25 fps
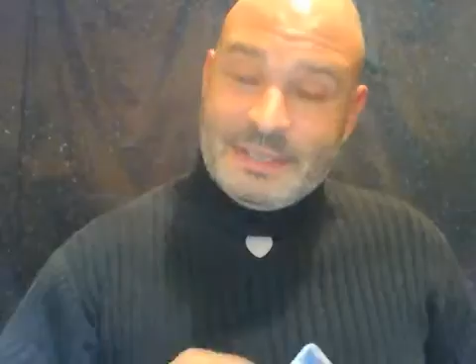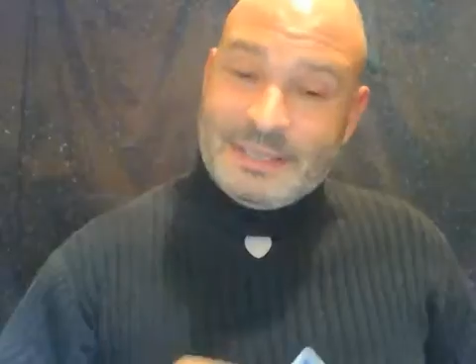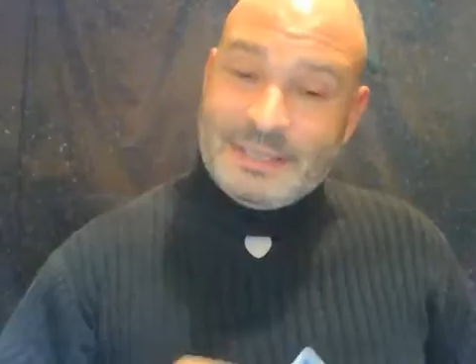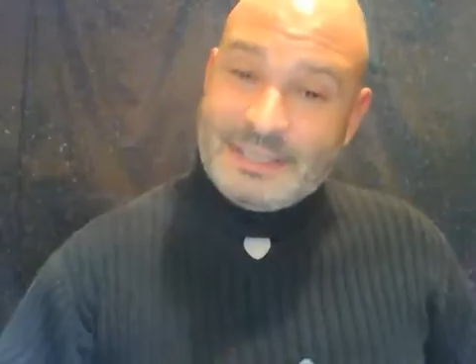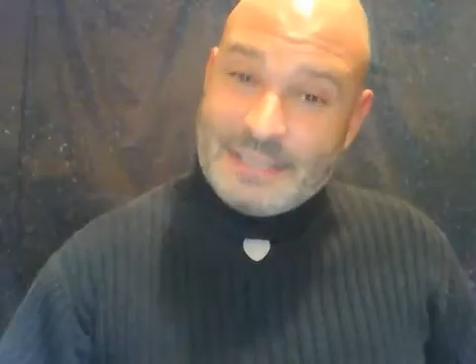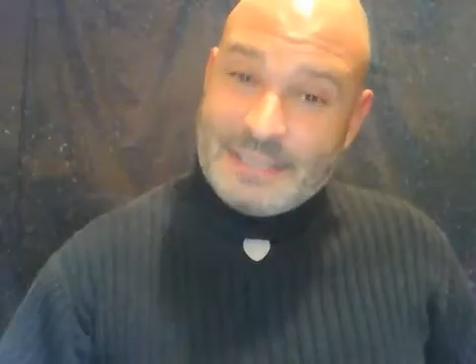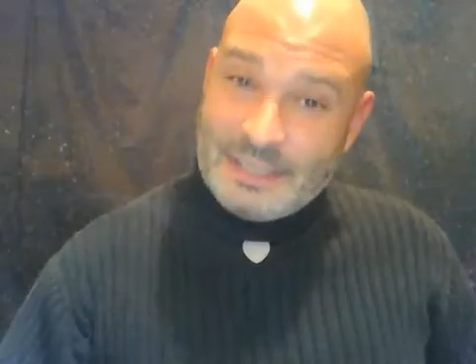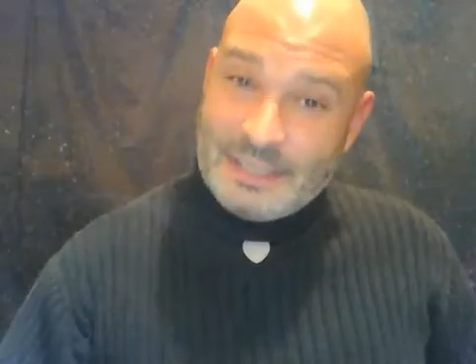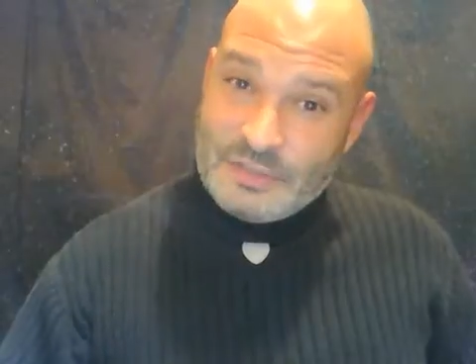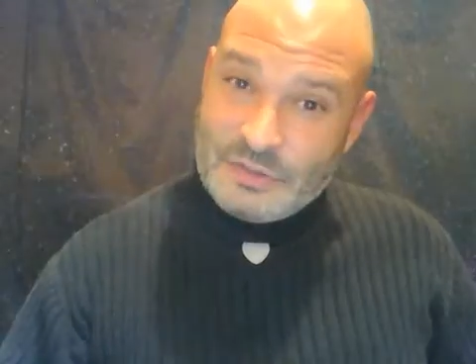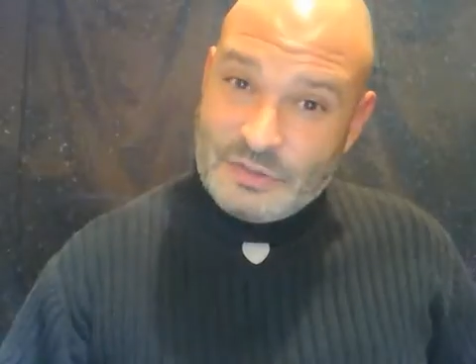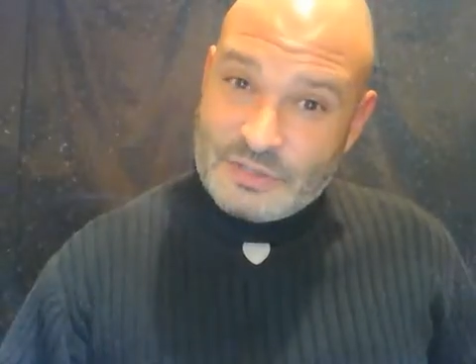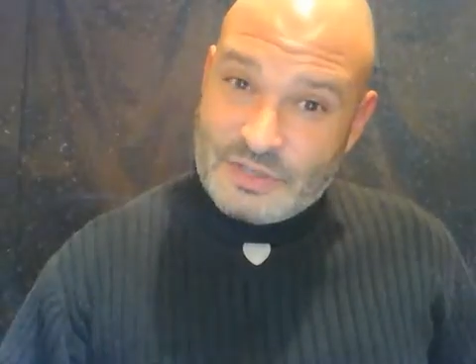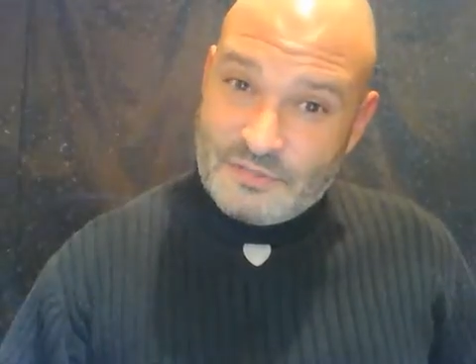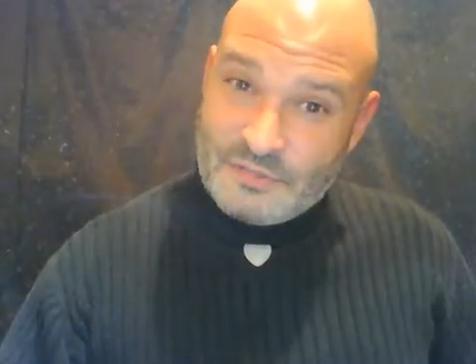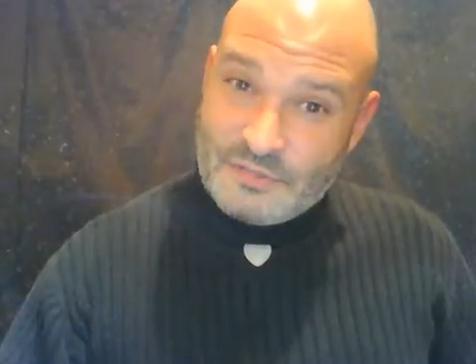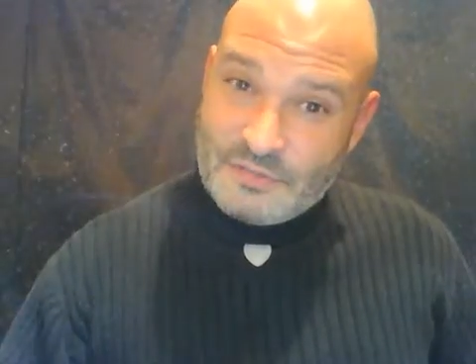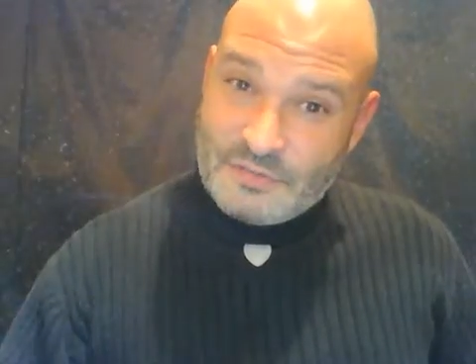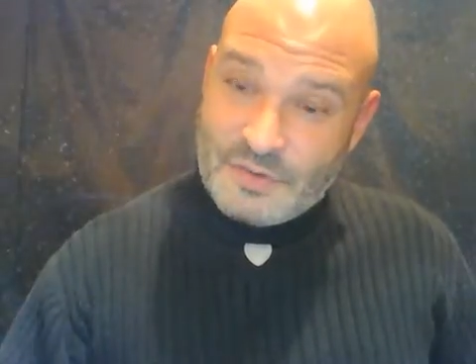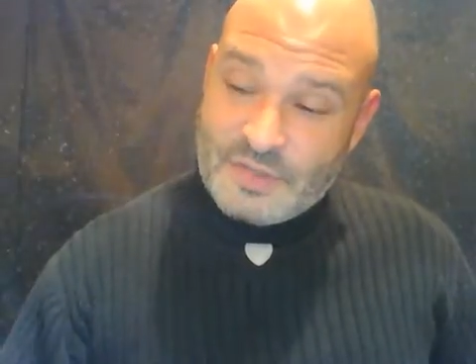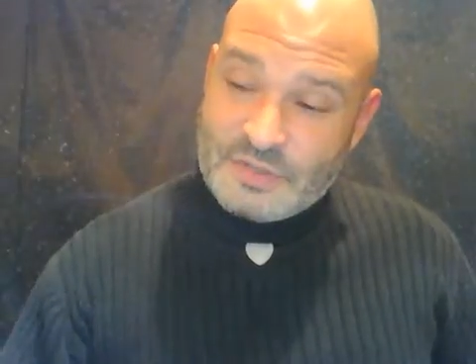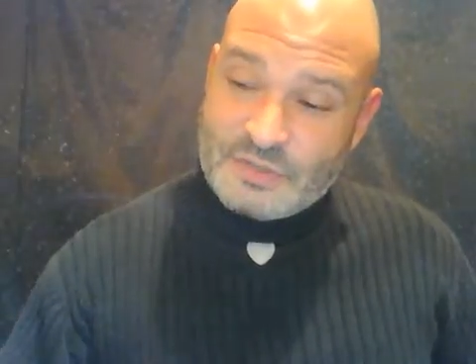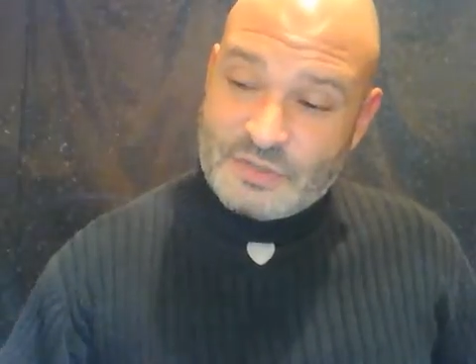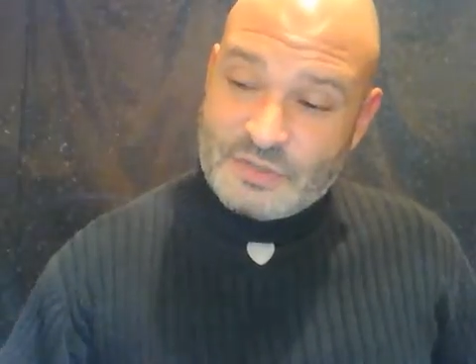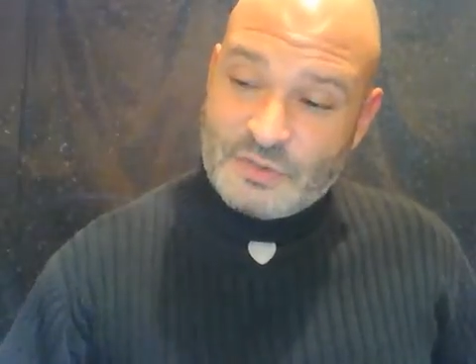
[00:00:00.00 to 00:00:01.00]
Telling yourself
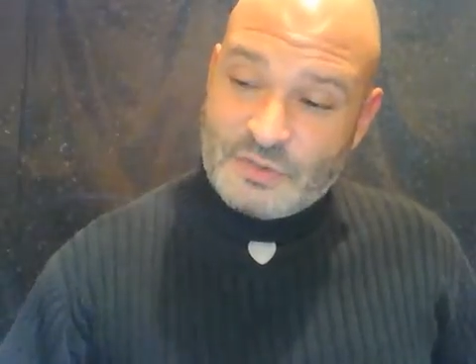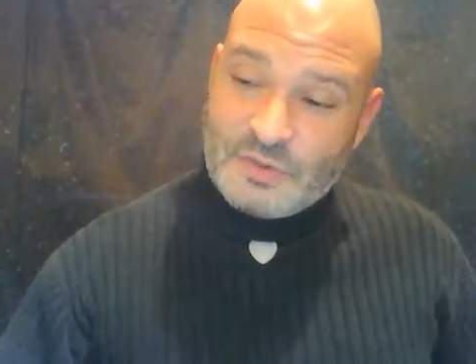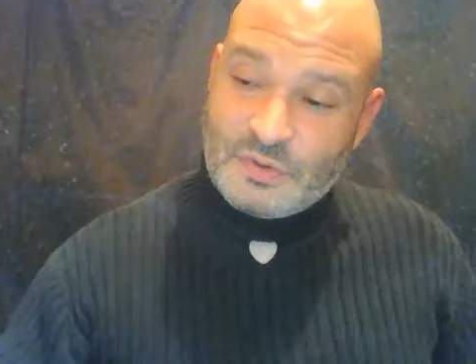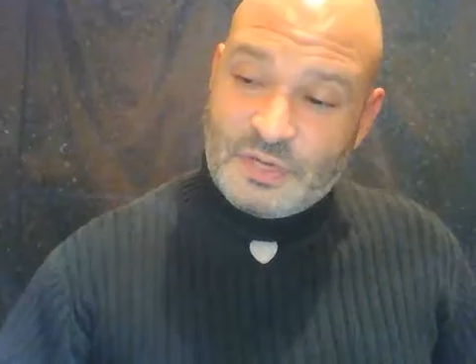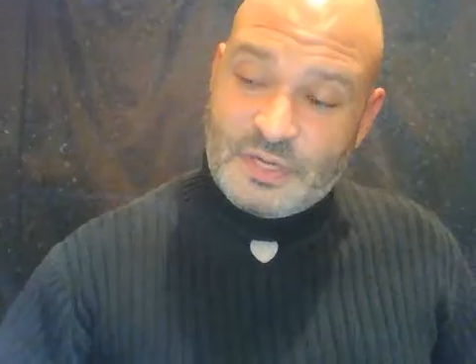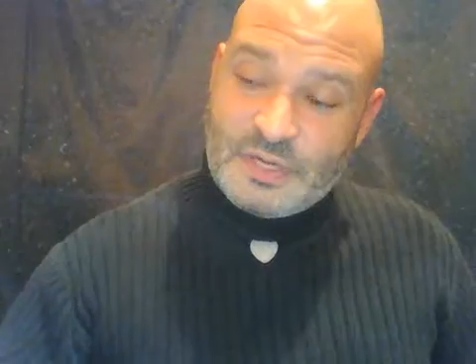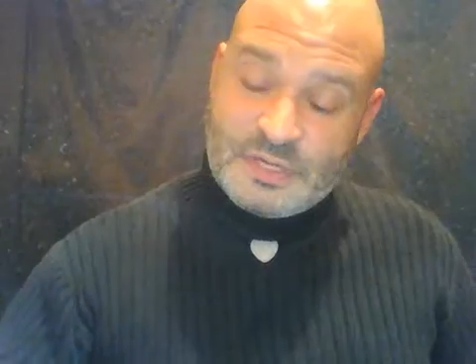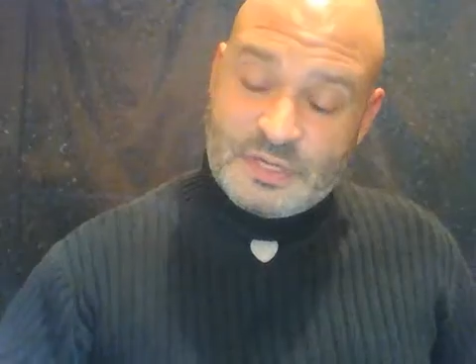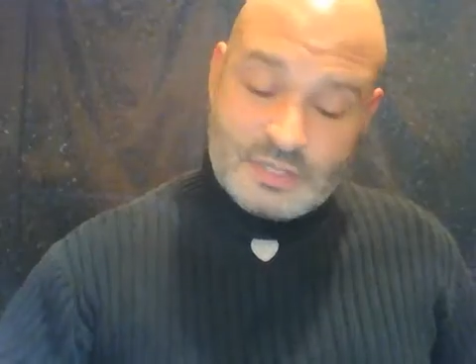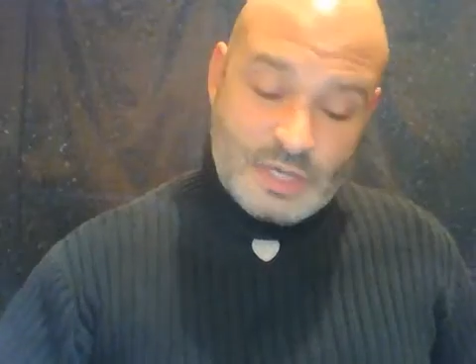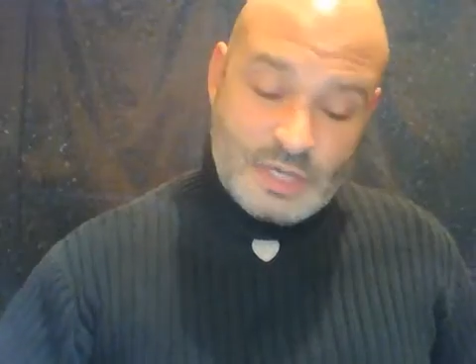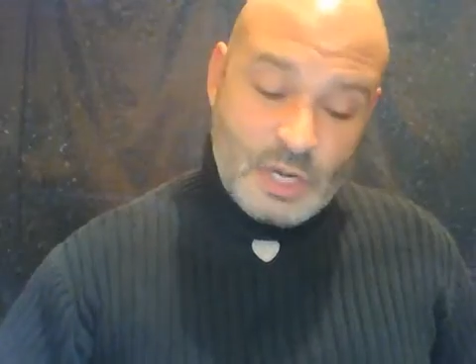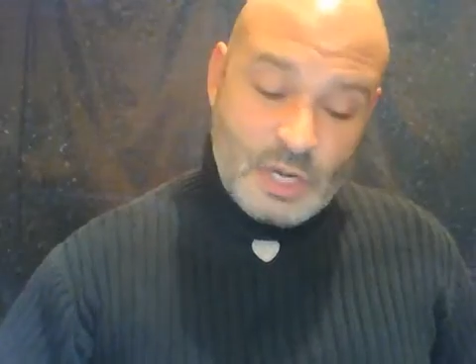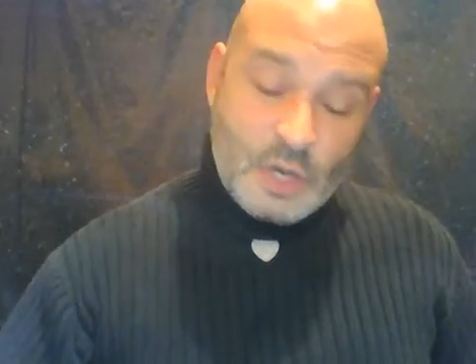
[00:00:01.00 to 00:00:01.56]
the right stories,